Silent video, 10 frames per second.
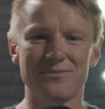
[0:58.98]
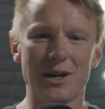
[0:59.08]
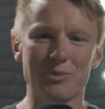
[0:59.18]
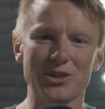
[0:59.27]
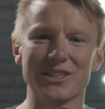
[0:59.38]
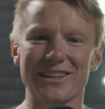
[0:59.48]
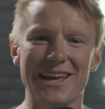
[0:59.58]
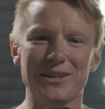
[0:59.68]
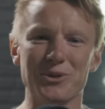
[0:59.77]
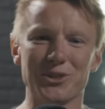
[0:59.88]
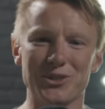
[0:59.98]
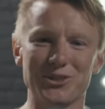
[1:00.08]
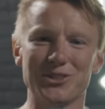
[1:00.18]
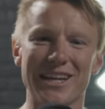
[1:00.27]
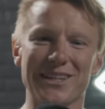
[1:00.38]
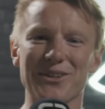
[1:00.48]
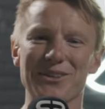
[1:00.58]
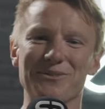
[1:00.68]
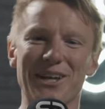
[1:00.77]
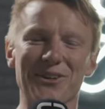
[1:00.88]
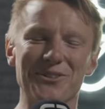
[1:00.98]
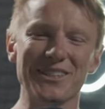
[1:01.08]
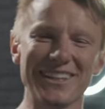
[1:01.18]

a project that anyone could have just taken on themselves.